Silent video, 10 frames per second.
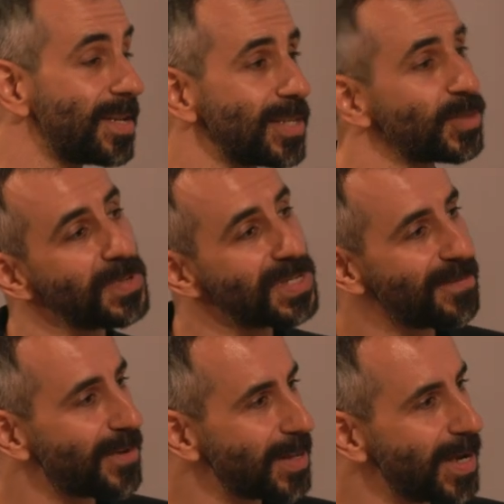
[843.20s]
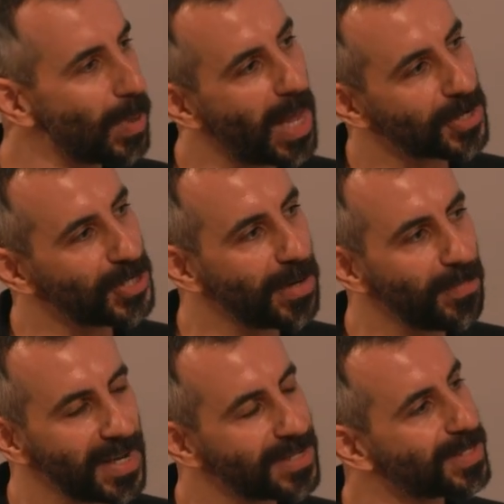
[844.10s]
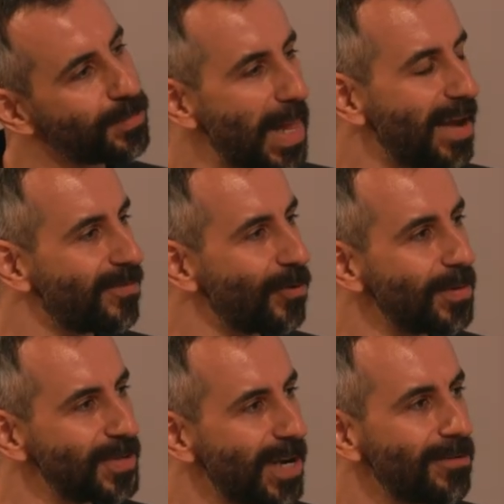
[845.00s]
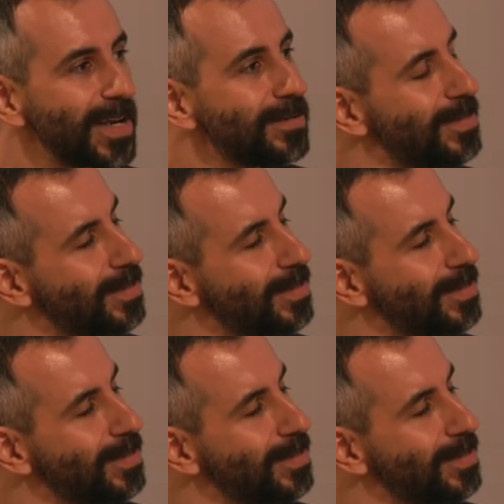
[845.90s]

not specifically a blockchain-based platform, is that right?